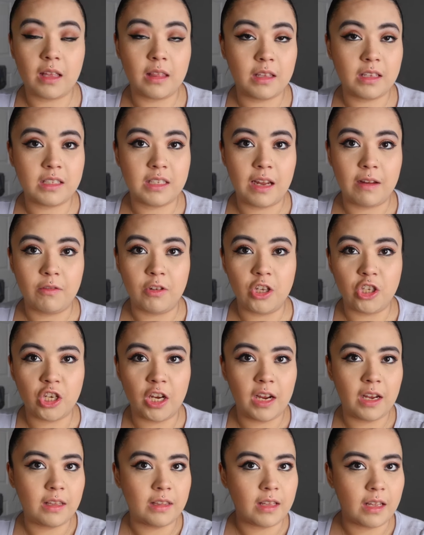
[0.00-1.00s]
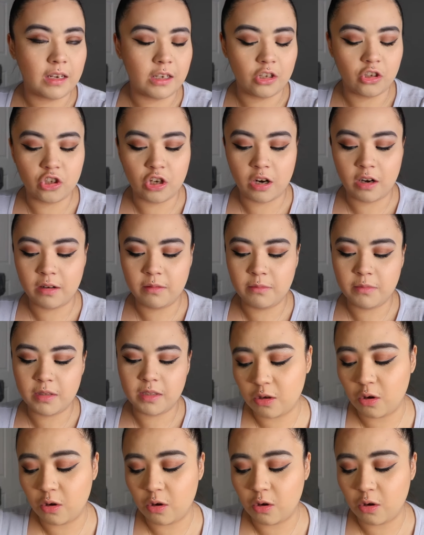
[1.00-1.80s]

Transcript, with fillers: then the safety chain, then the charms.